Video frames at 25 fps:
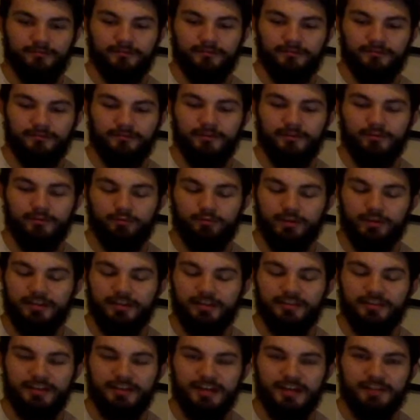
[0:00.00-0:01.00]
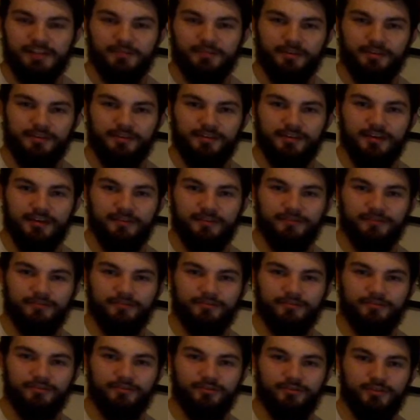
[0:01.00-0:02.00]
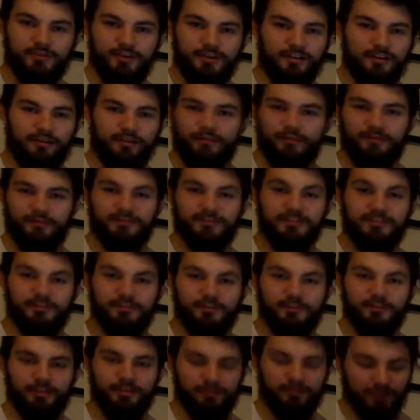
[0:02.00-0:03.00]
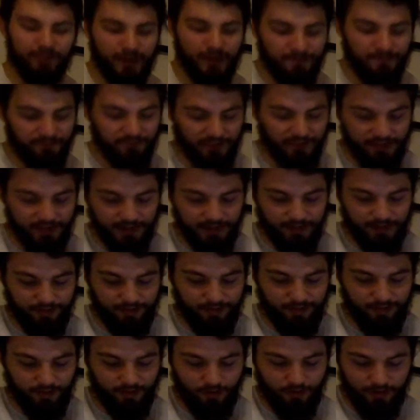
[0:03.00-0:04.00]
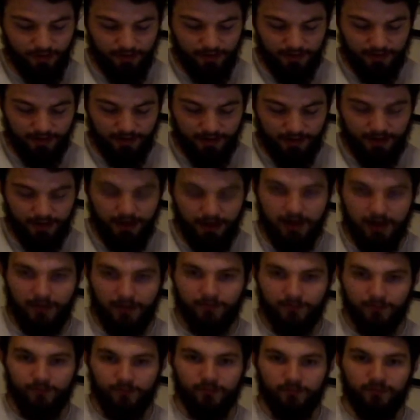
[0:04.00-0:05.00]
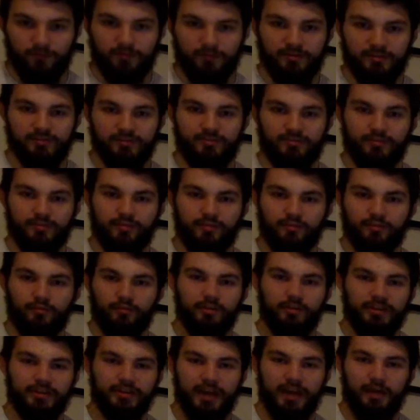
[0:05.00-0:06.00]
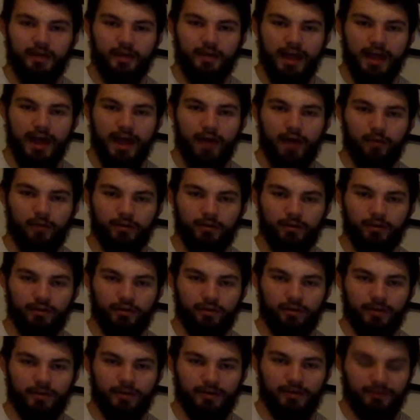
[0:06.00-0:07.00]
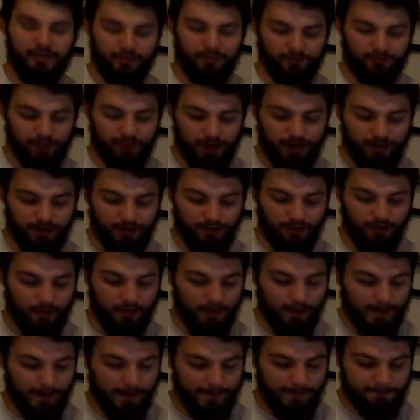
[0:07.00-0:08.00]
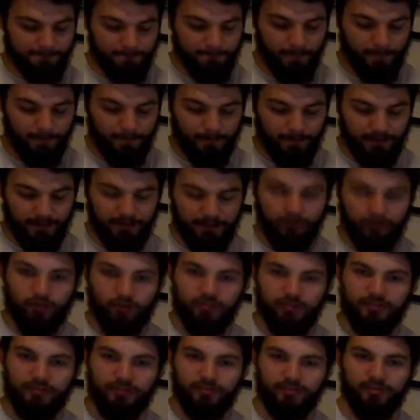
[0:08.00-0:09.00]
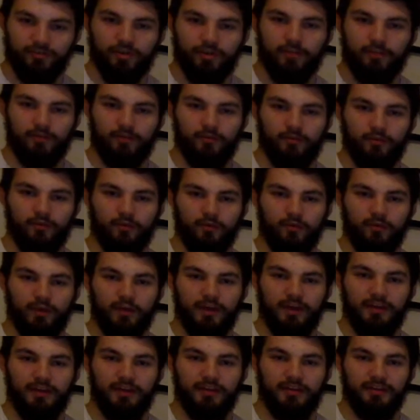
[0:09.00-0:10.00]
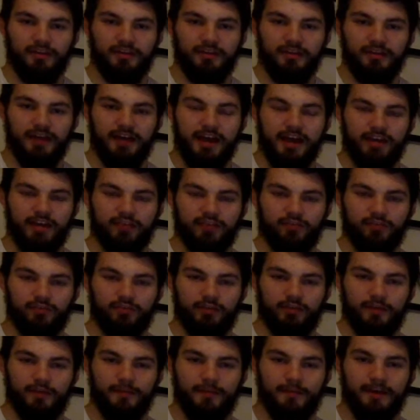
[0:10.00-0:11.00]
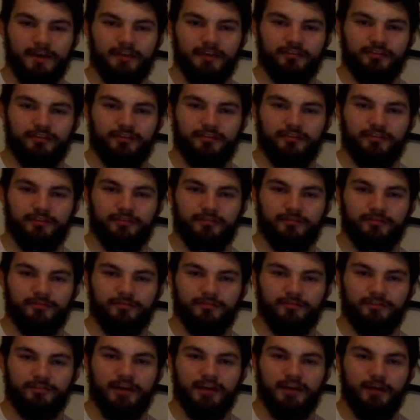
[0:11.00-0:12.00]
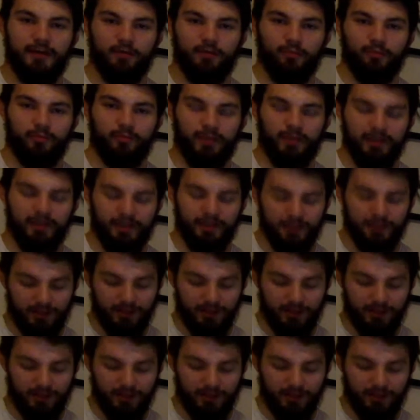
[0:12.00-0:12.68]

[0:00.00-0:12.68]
pretty large bit of stuff to sort of deal with, right? So, to sort of work out how we're going to go about this, right? So, in order to determine where the actual amount of light will be,